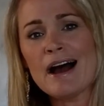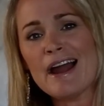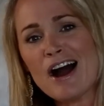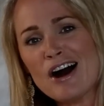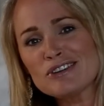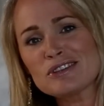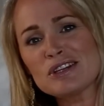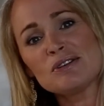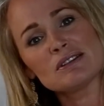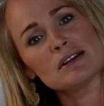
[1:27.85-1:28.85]
I also
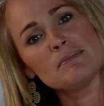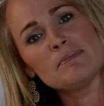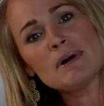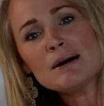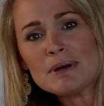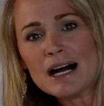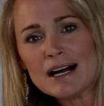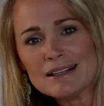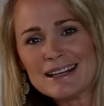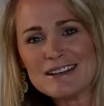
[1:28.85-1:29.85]
know as a
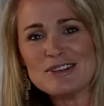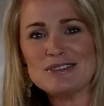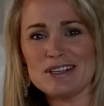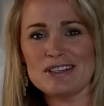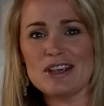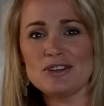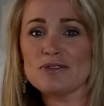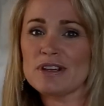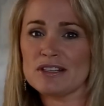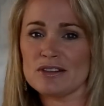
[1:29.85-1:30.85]
mama that you did
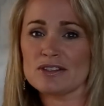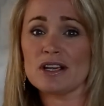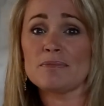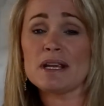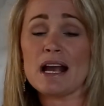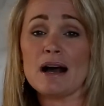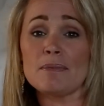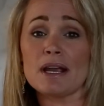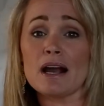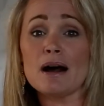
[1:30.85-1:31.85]
your research on
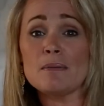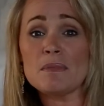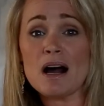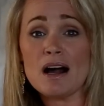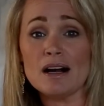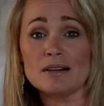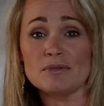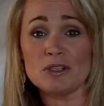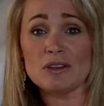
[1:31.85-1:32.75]
becoming a mom.